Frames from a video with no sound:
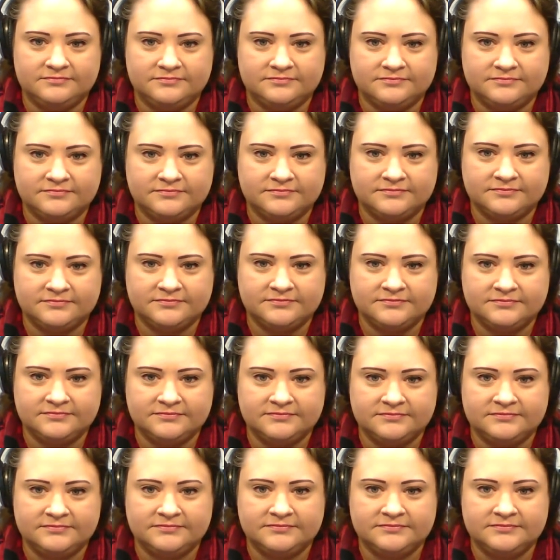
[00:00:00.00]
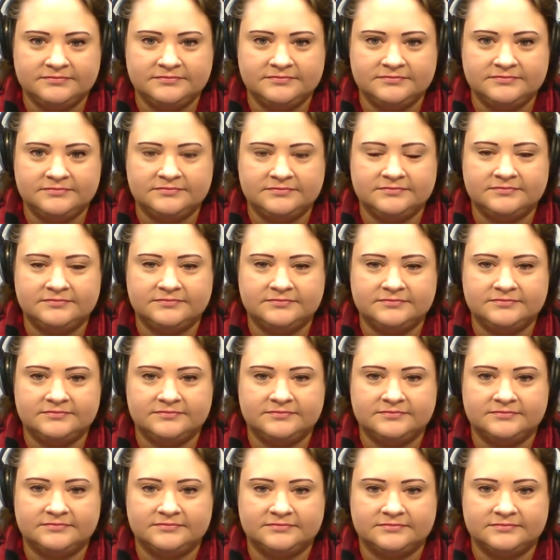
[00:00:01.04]

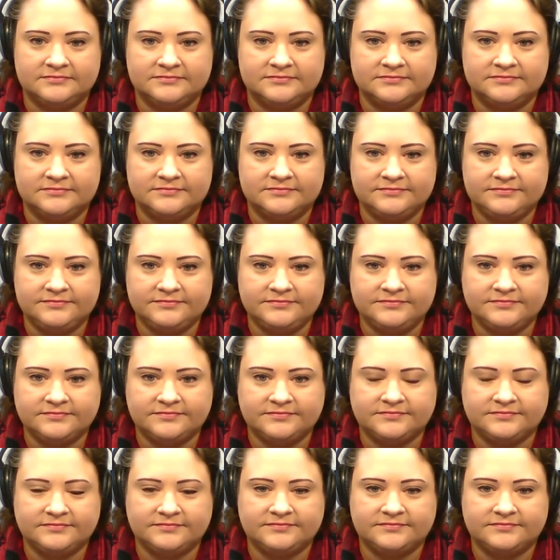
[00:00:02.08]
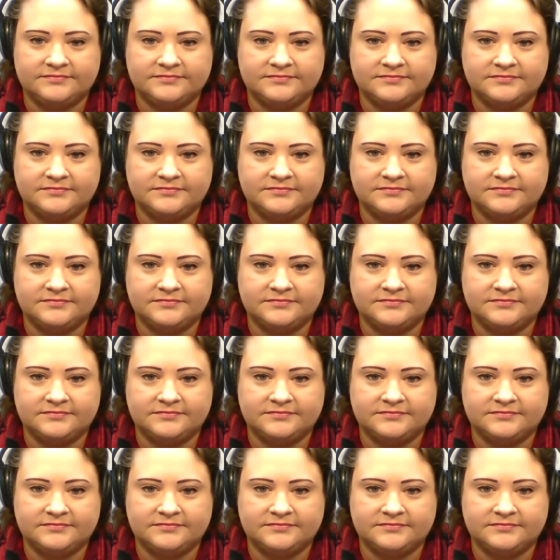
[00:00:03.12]
(not speaking)